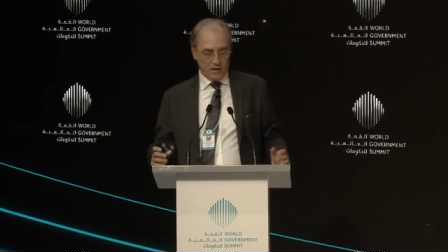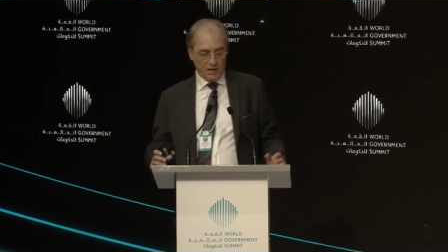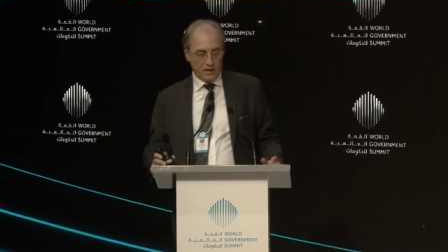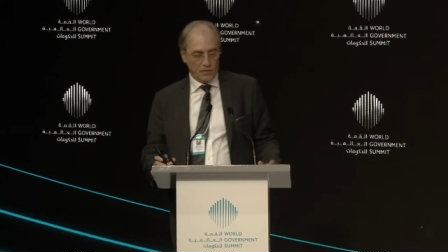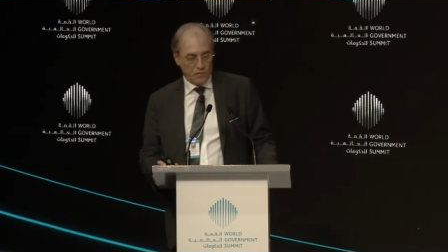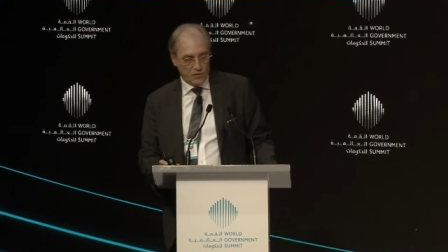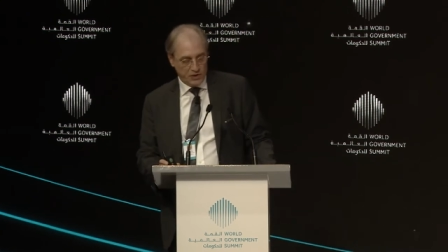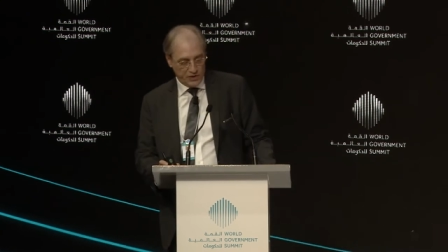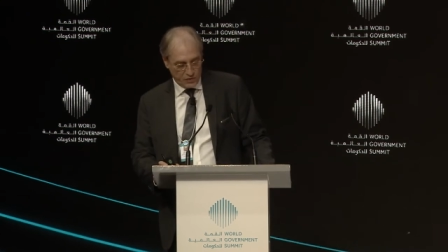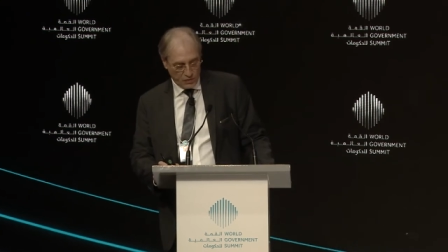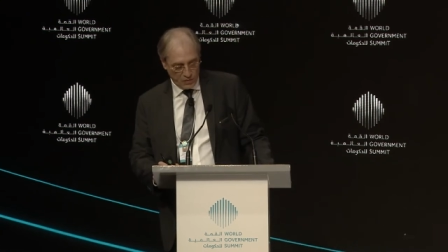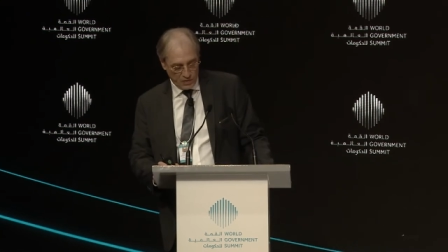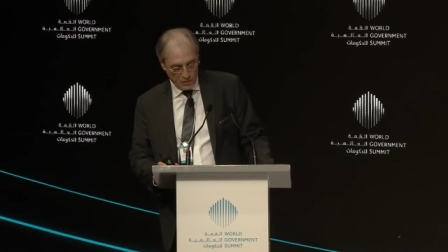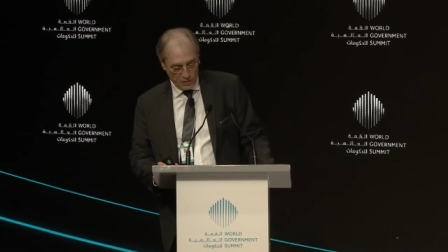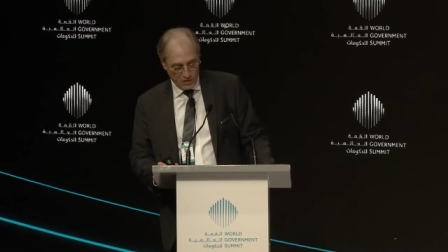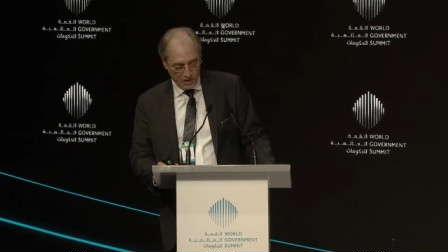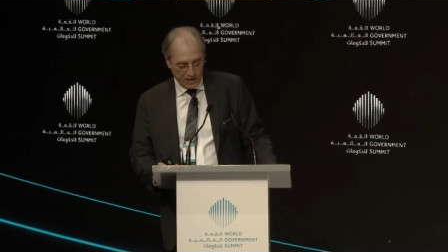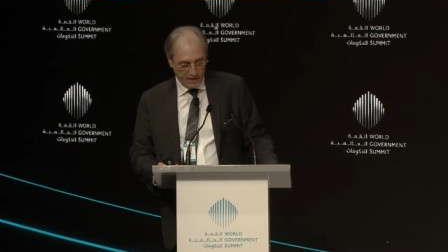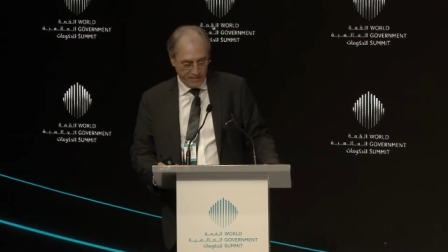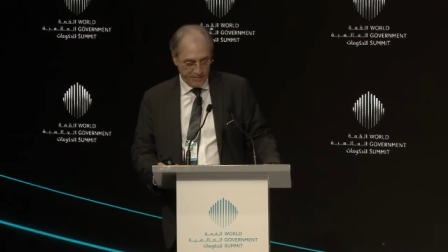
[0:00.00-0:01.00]
in which we
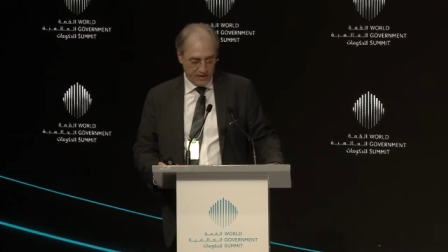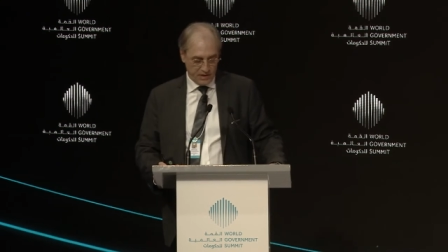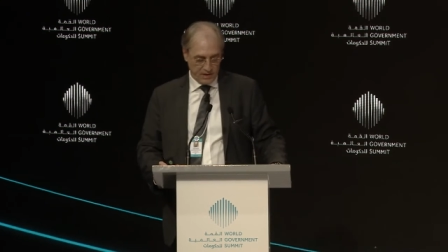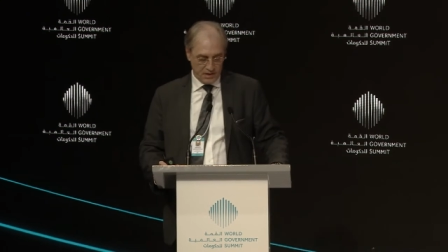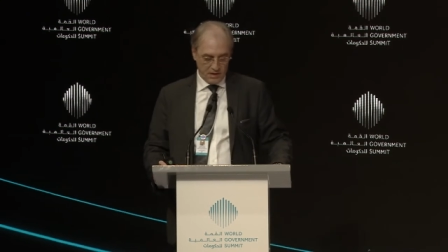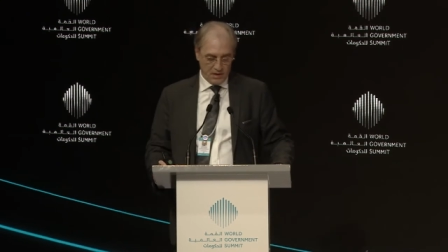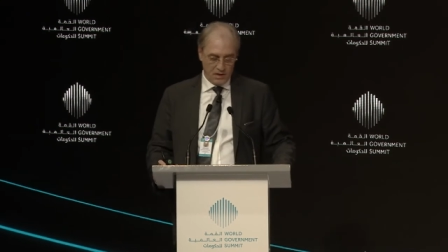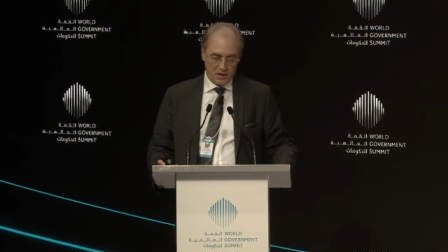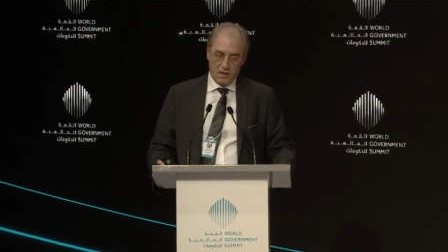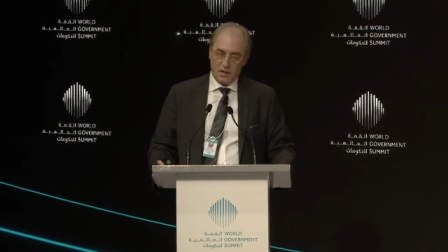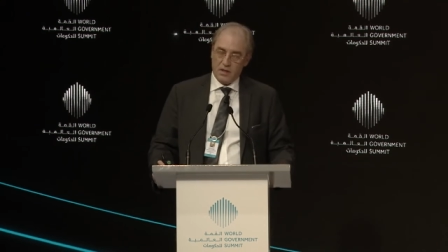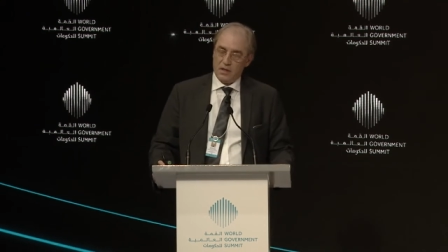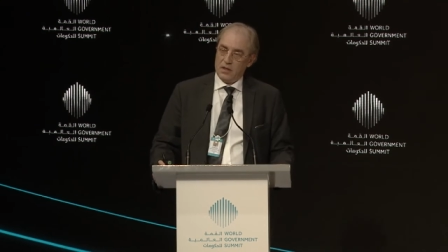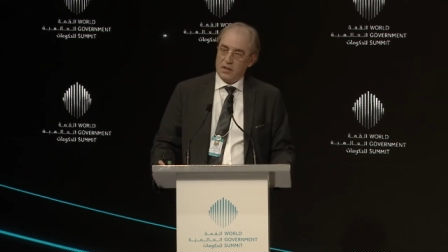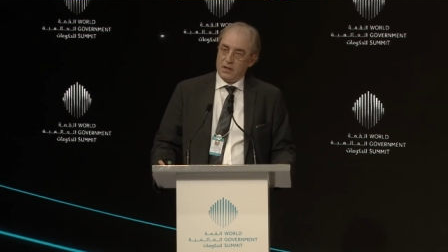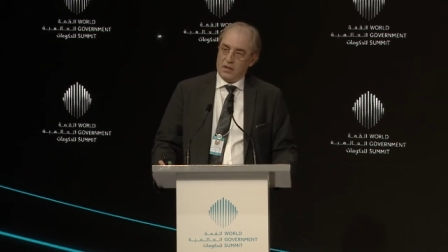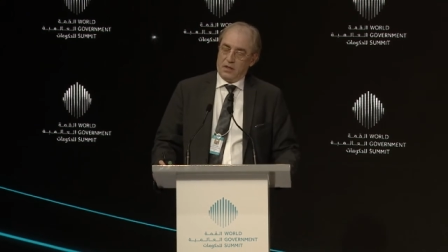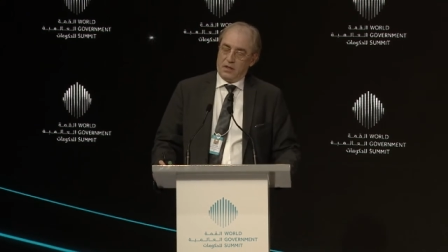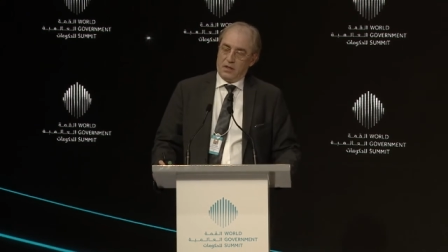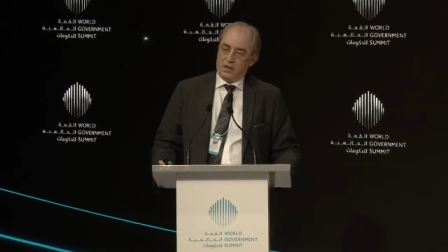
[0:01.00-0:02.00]
will
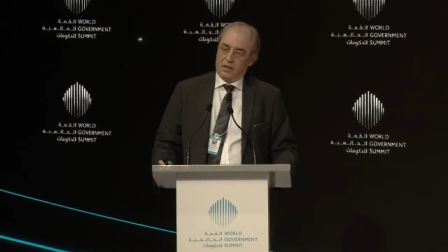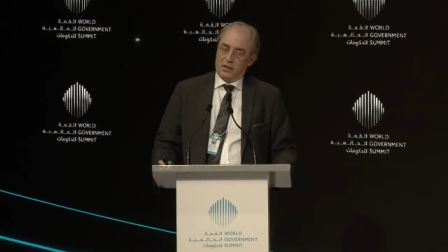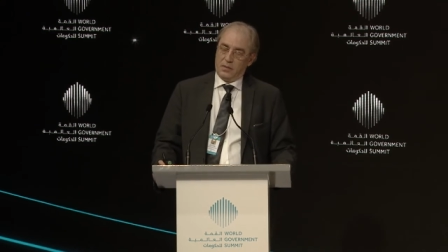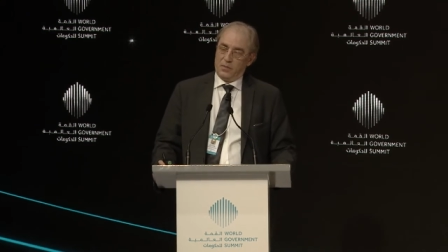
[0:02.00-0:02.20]
have